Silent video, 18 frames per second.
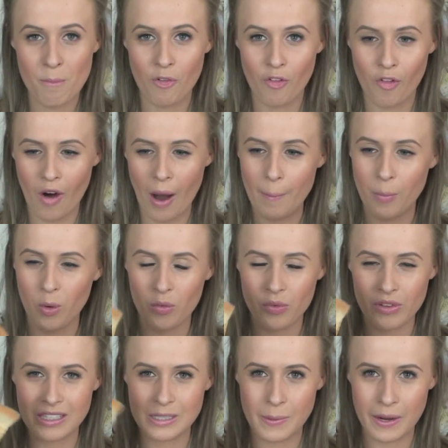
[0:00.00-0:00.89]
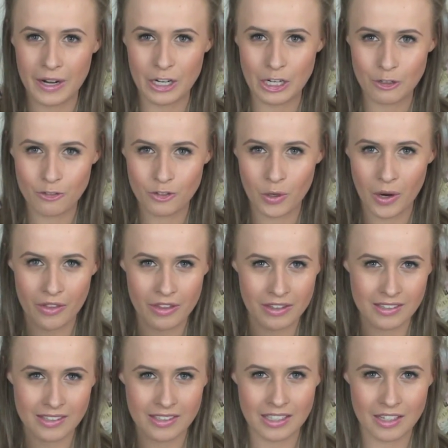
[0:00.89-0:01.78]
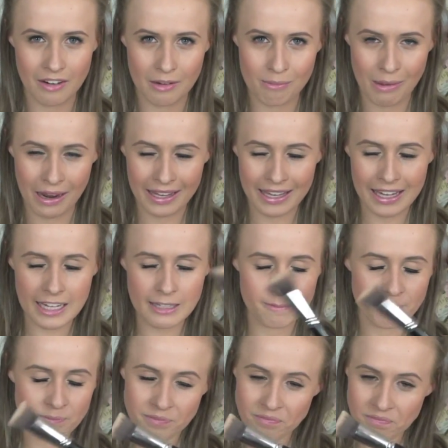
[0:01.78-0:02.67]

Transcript: before I bought this one and a few others that are in my kit